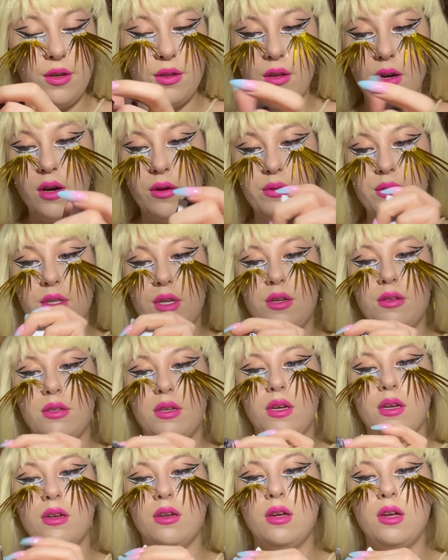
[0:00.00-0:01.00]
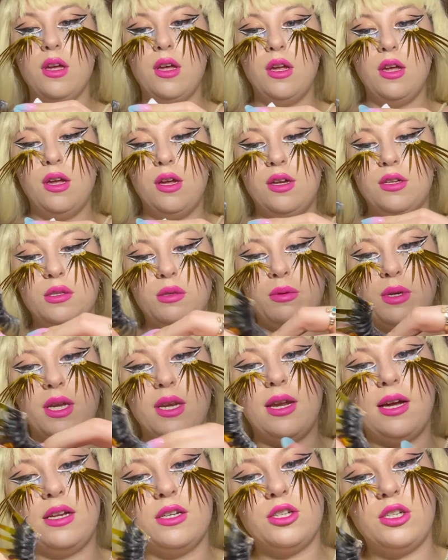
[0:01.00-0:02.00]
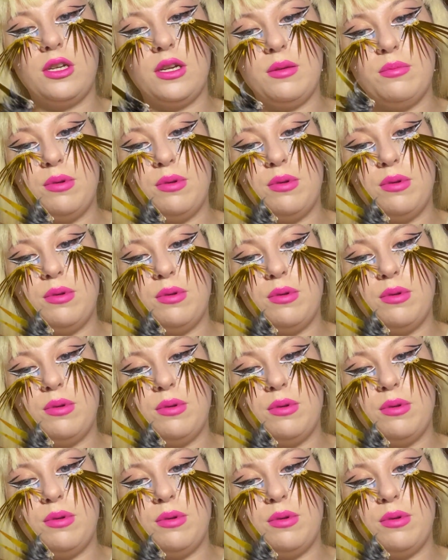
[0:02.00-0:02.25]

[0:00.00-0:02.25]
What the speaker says: that I was using. So we can actually